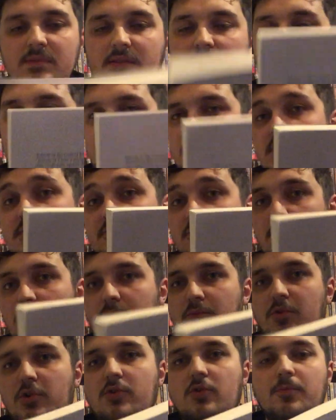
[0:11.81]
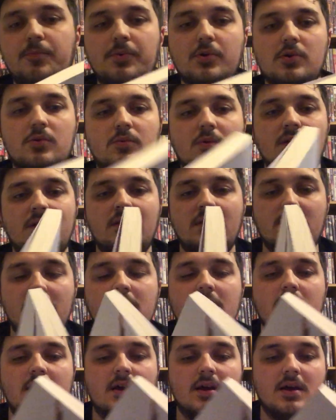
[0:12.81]
This is volume 1 or book 1.
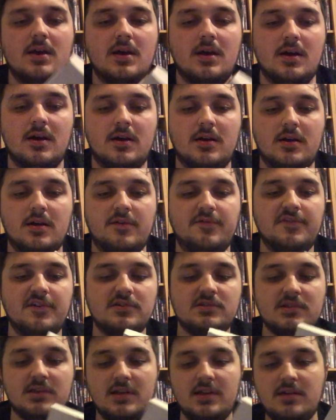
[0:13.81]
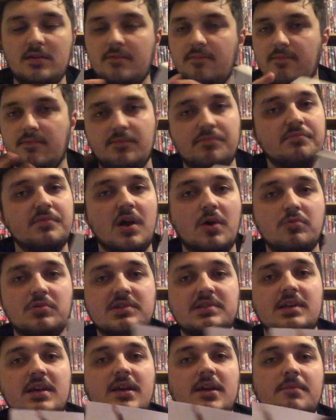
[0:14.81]
Firstly, I want
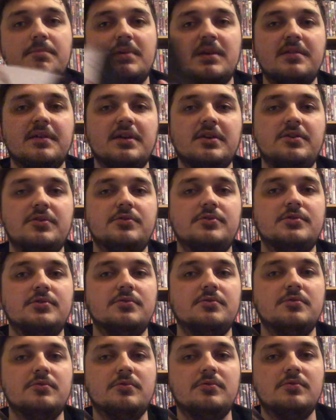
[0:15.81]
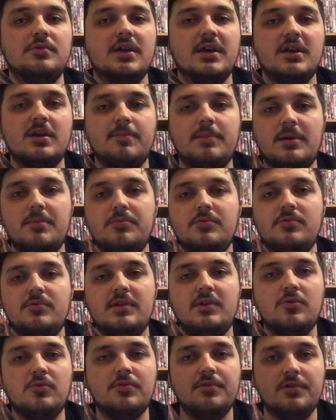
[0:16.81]
to say a big thank you to Ink Bamboo,
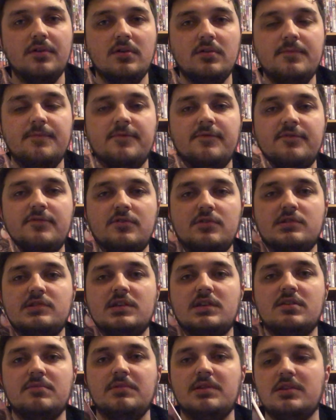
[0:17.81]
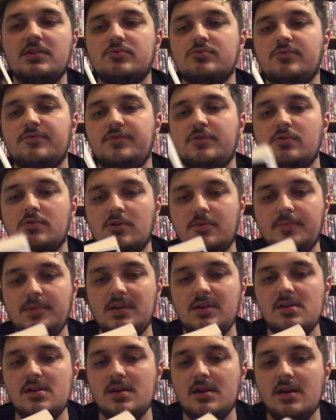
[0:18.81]
the author, for sending me this review
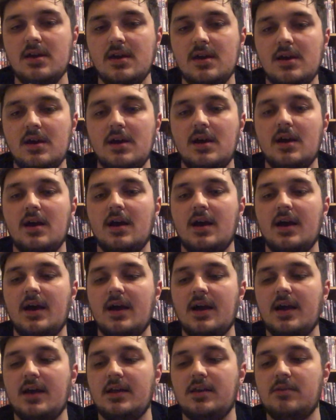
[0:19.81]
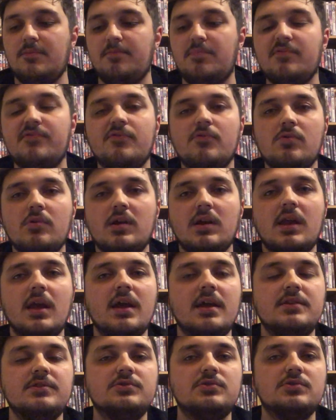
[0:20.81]
copy. And before I
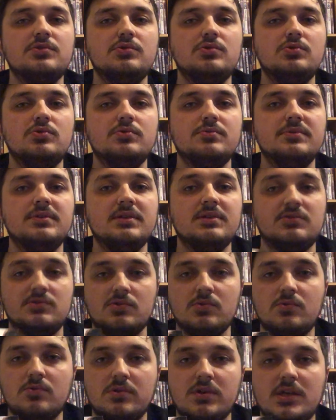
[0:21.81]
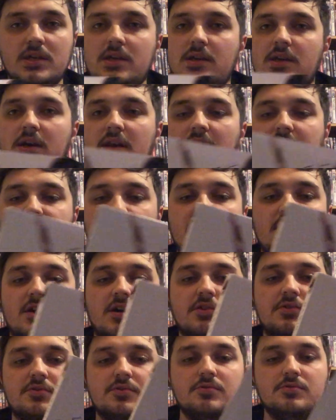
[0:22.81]
get into the story and everything,
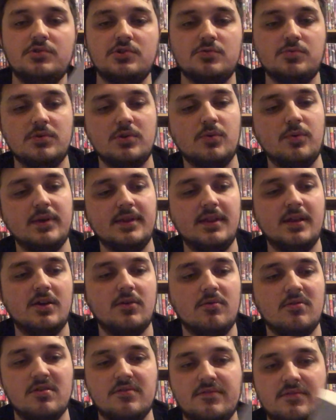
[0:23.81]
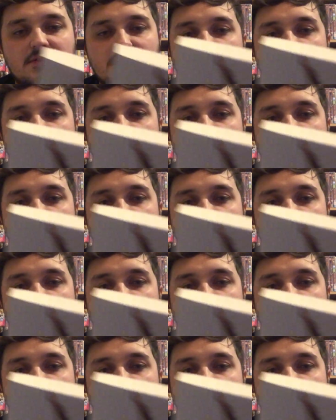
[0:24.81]
I do just want to quickly go over